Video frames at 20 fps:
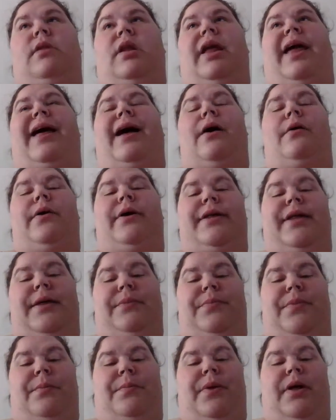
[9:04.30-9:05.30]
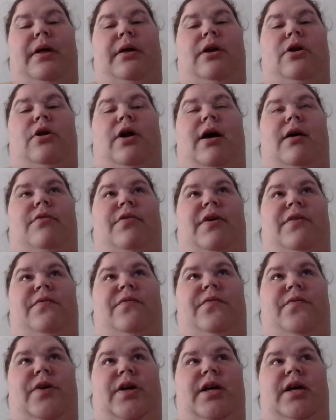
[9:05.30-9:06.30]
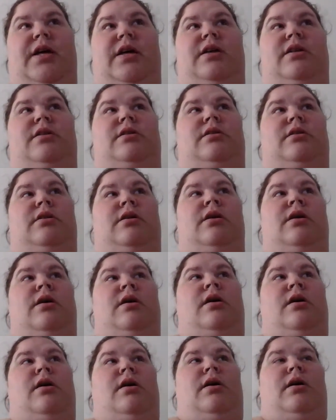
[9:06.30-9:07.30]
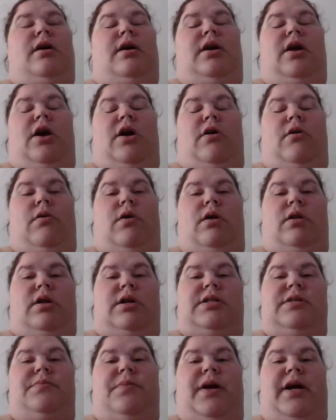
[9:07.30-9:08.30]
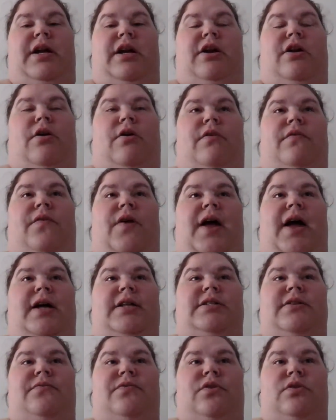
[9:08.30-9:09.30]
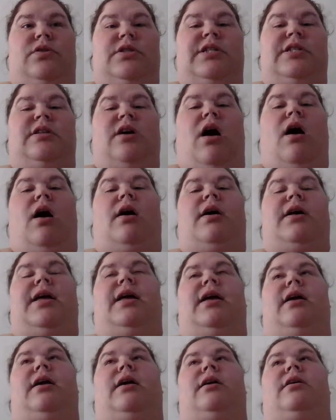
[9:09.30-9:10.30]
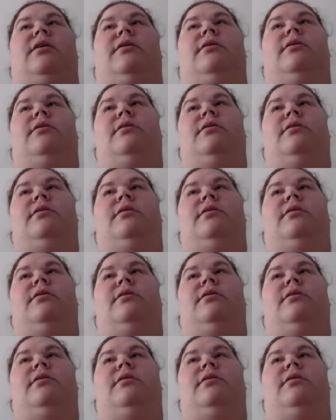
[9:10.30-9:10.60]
how I keep them in or how they fit, and I'll explain, if I had difficulty talking,